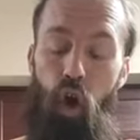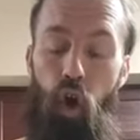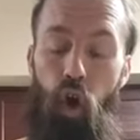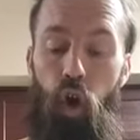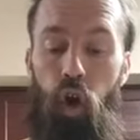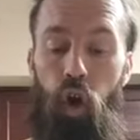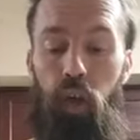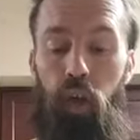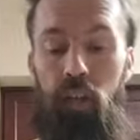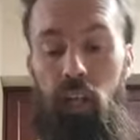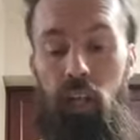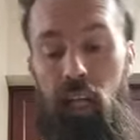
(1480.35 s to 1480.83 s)

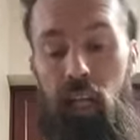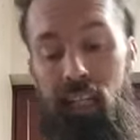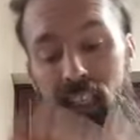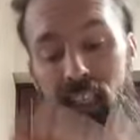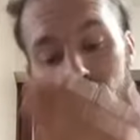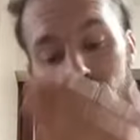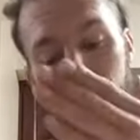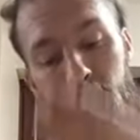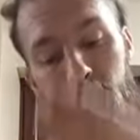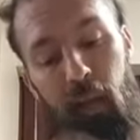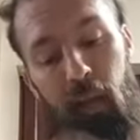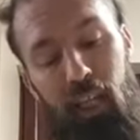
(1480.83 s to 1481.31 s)
on,
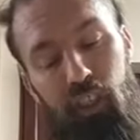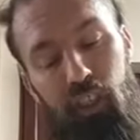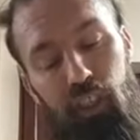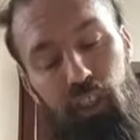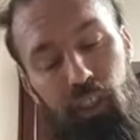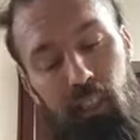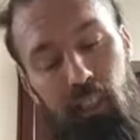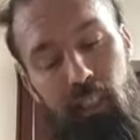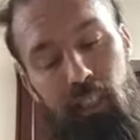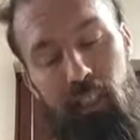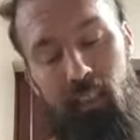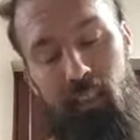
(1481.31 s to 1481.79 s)

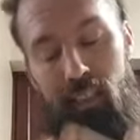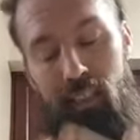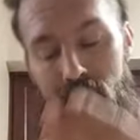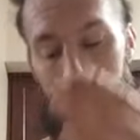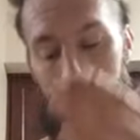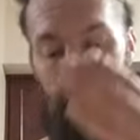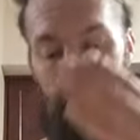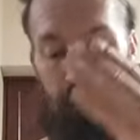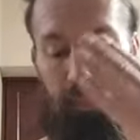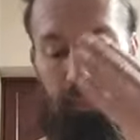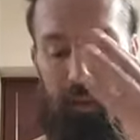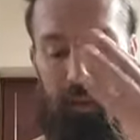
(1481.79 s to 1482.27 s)
especially, this
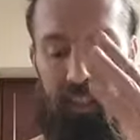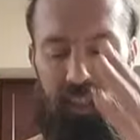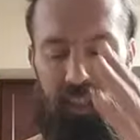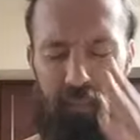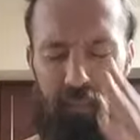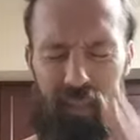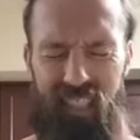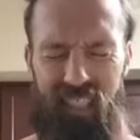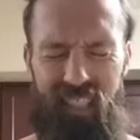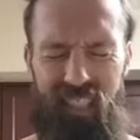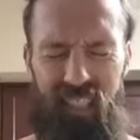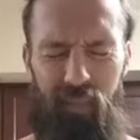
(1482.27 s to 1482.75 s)
is
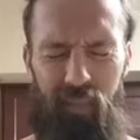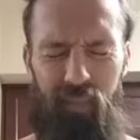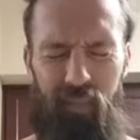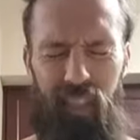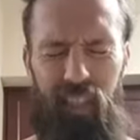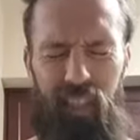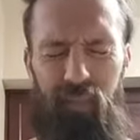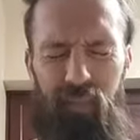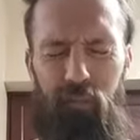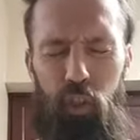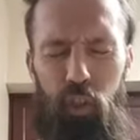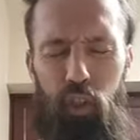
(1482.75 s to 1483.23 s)

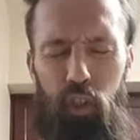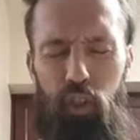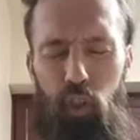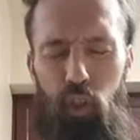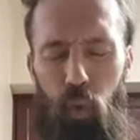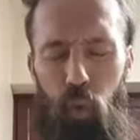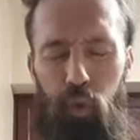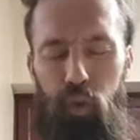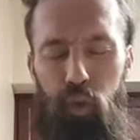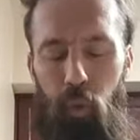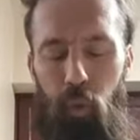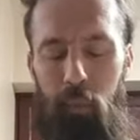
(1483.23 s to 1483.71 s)
specifically for
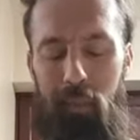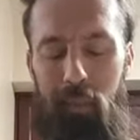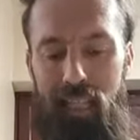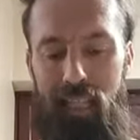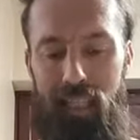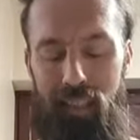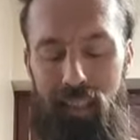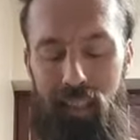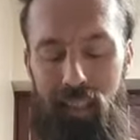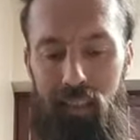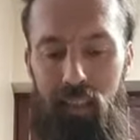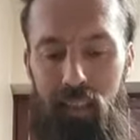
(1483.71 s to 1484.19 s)
social
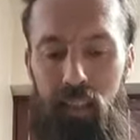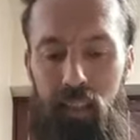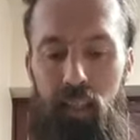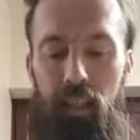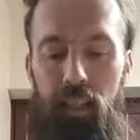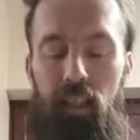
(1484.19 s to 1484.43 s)
media.